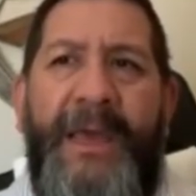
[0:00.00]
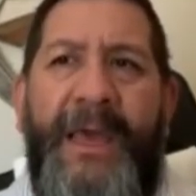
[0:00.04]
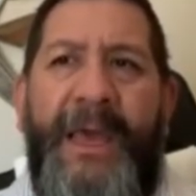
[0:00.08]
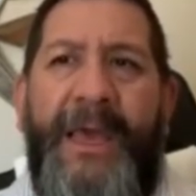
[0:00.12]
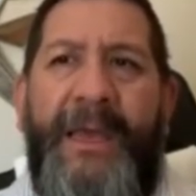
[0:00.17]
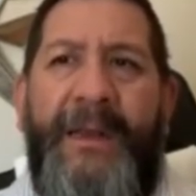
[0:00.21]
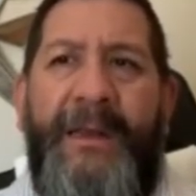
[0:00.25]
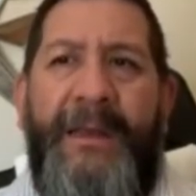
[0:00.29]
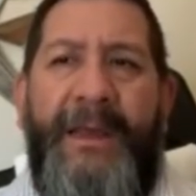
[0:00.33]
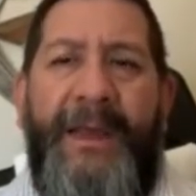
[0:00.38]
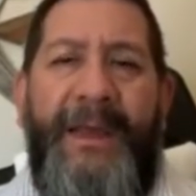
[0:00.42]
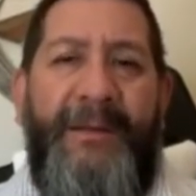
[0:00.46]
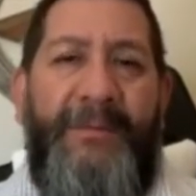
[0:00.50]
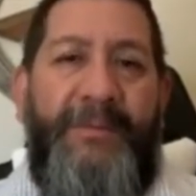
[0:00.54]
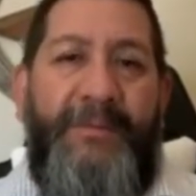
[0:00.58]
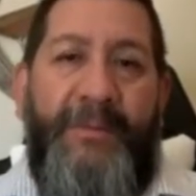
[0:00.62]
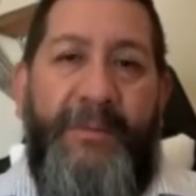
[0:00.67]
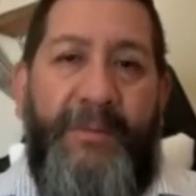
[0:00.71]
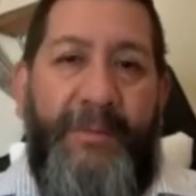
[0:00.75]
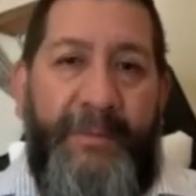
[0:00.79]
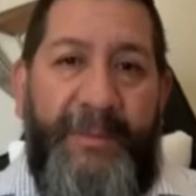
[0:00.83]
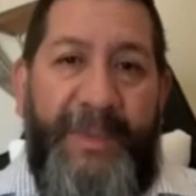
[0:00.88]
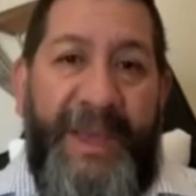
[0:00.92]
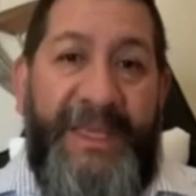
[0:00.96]
and
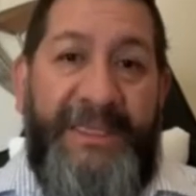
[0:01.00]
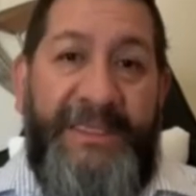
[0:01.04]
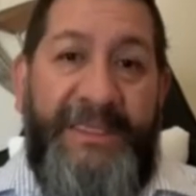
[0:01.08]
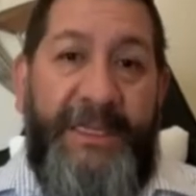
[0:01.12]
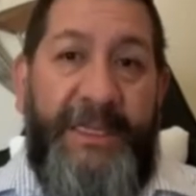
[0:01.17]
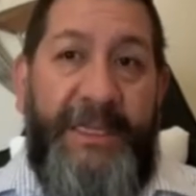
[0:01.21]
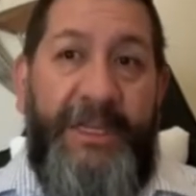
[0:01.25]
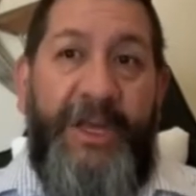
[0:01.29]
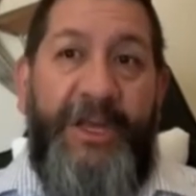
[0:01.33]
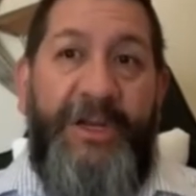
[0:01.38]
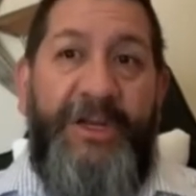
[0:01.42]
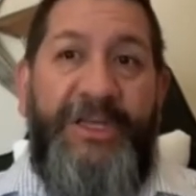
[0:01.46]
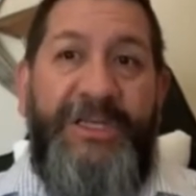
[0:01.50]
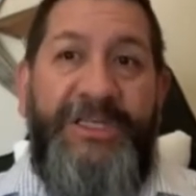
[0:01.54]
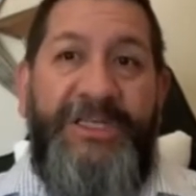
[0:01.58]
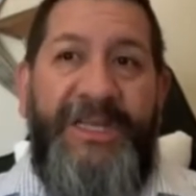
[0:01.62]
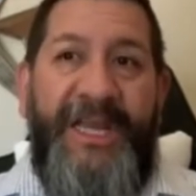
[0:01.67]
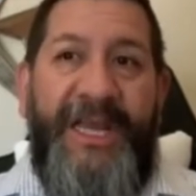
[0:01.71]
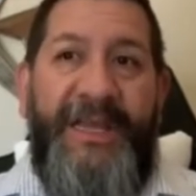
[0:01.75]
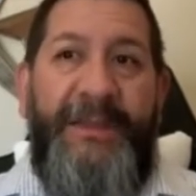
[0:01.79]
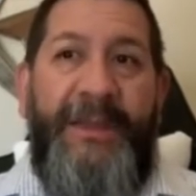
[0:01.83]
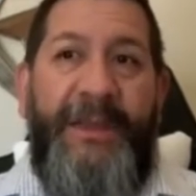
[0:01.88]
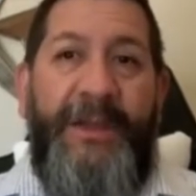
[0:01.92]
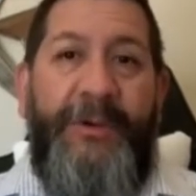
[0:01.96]
basically
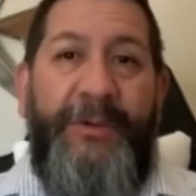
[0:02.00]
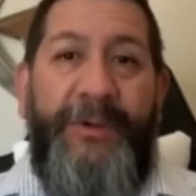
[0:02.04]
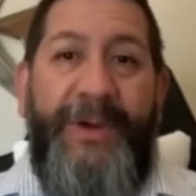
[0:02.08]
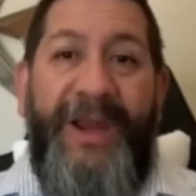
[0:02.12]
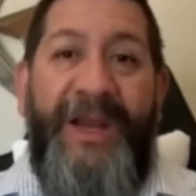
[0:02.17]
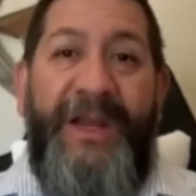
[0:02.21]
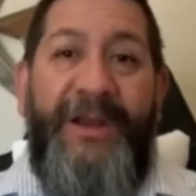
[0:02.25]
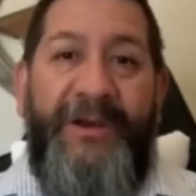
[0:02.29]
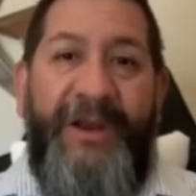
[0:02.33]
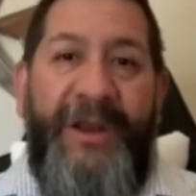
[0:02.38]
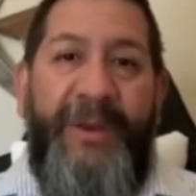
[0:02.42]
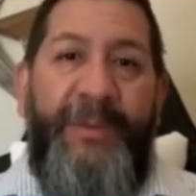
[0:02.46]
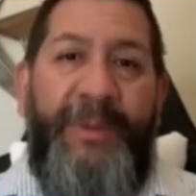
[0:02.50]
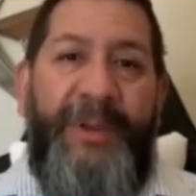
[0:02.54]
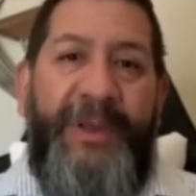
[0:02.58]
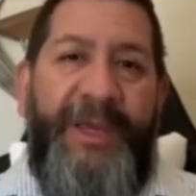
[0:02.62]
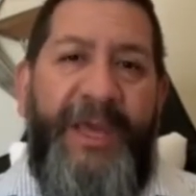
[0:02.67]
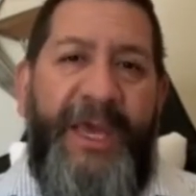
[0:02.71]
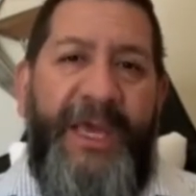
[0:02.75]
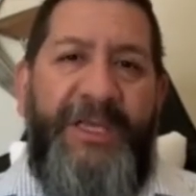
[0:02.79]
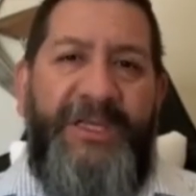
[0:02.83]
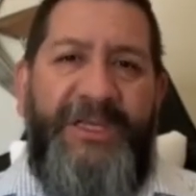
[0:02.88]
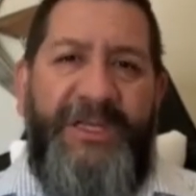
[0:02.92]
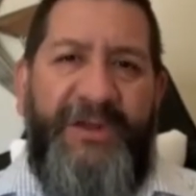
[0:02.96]
understand the greater
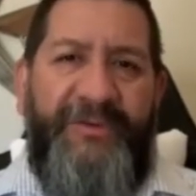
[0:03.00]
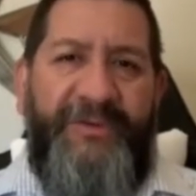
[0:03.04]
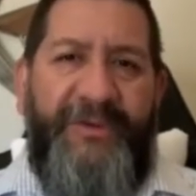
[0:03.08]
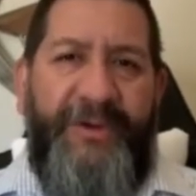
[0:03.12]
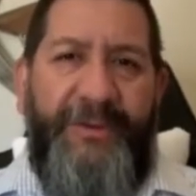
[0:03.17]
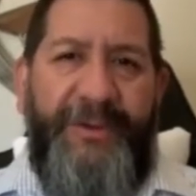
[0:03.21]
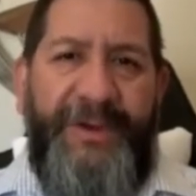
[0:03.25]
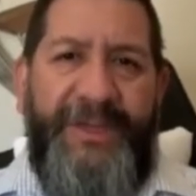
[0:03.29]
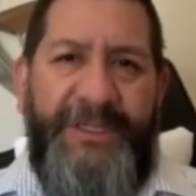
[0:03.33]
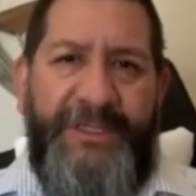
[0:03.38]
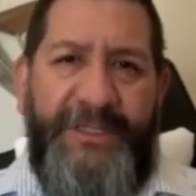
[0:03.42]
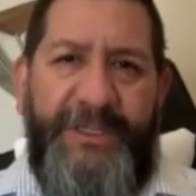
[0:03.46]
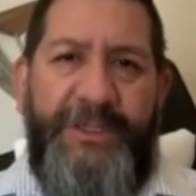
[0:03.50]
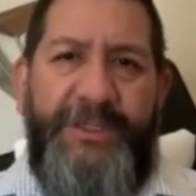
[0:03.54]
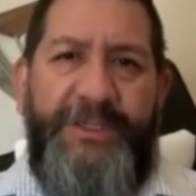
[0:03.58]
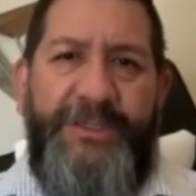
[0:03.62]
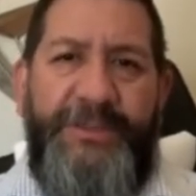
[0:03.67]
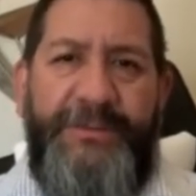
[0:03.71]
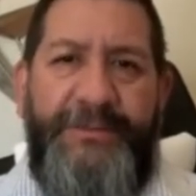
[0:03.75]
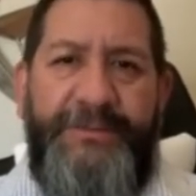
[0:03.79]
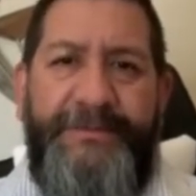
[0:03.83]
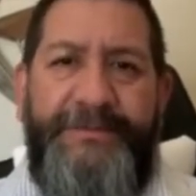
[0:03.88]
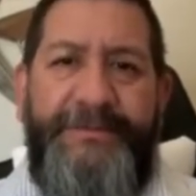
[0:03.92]
implication of our research.